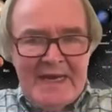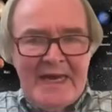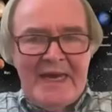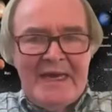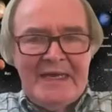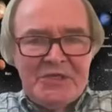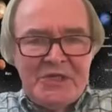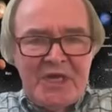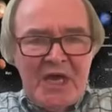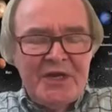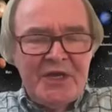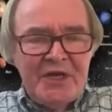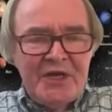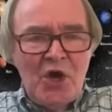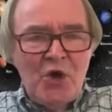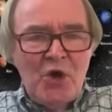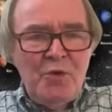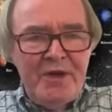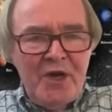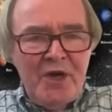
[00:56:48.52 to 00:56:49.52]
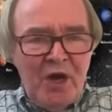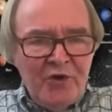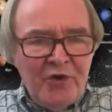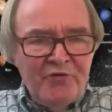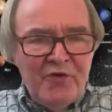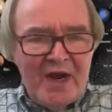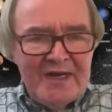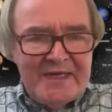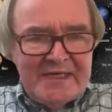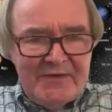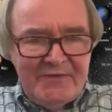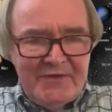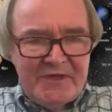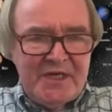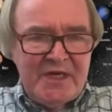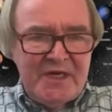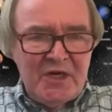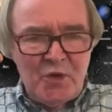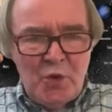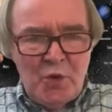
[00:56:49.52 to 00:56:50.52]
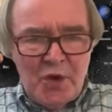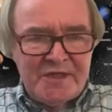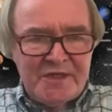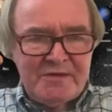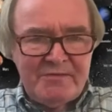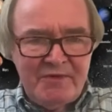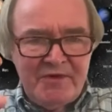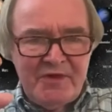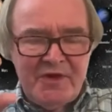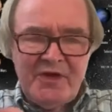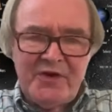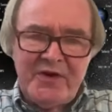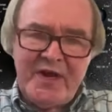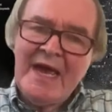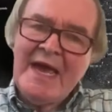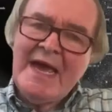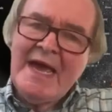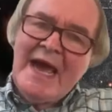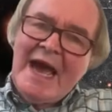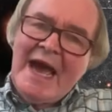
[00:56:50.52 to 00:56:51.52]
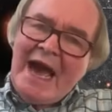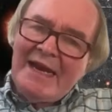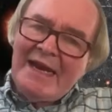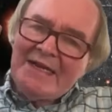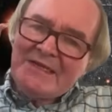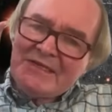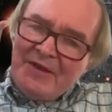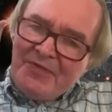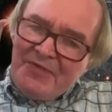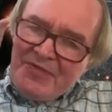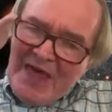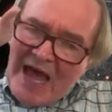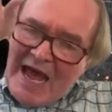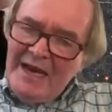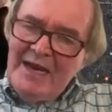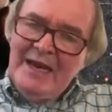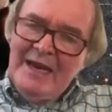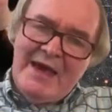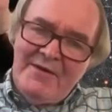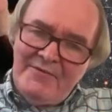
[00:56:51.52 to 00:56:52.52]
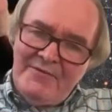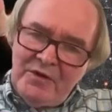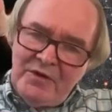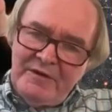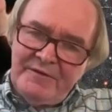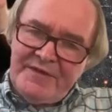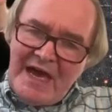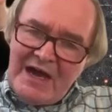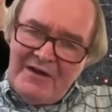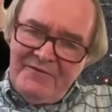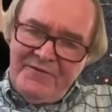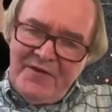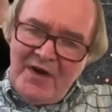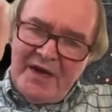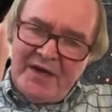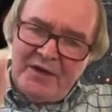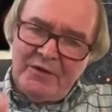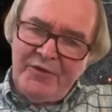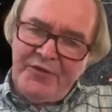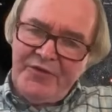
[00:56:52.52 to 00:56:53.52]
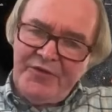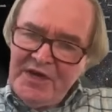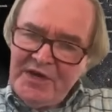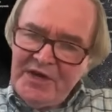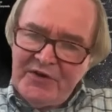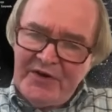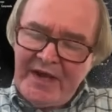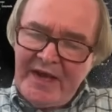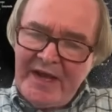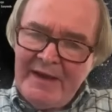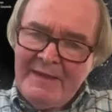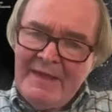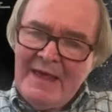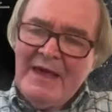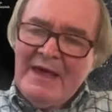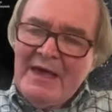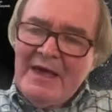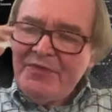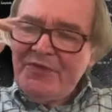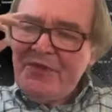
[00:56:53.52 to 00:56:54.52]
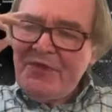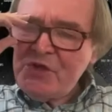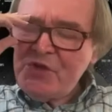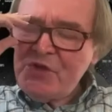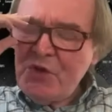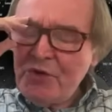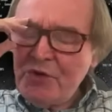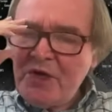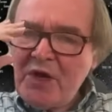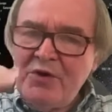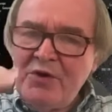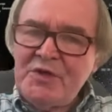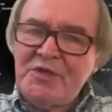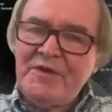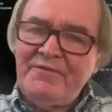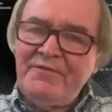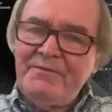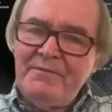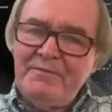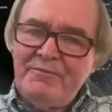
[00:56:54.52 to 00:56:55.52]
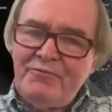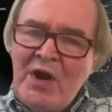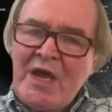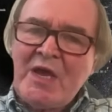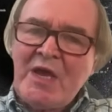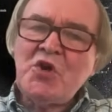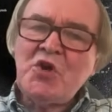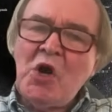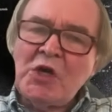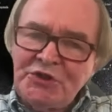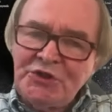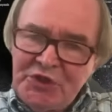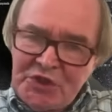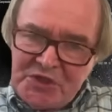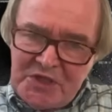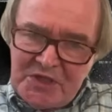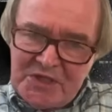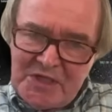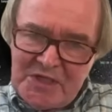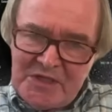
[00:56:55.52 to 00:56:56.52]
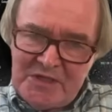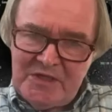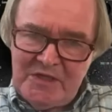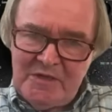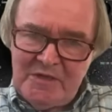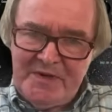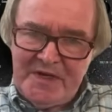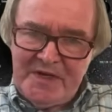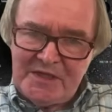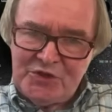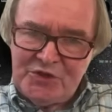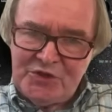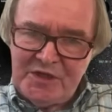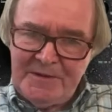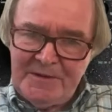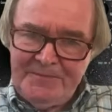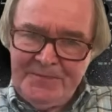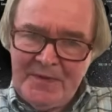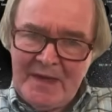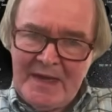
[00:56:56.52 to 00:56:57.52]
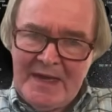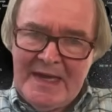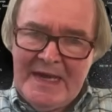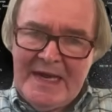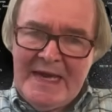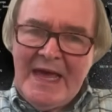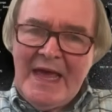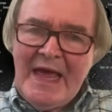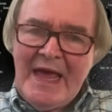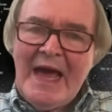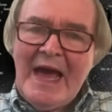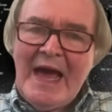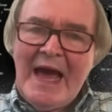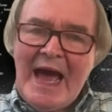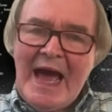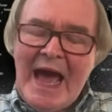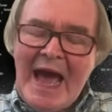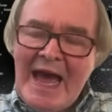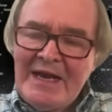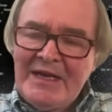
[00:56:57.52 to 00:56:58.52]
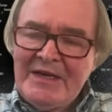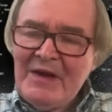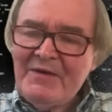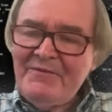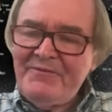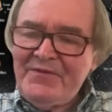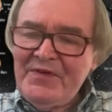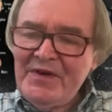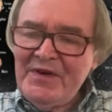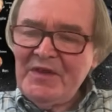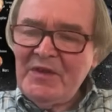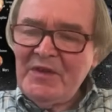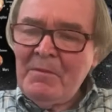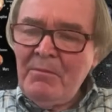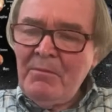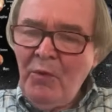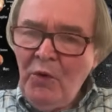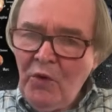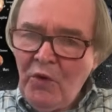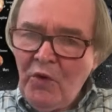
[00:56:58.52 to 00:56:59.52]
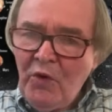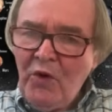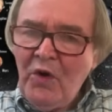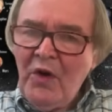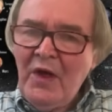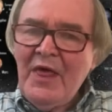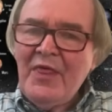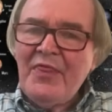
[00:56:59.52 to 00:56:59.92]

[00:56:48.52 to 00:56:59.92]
is going to go beyond relativity and quantum theory. And it's at that level of that final theory that you're going to bring consciousness into the picture. And furthermore,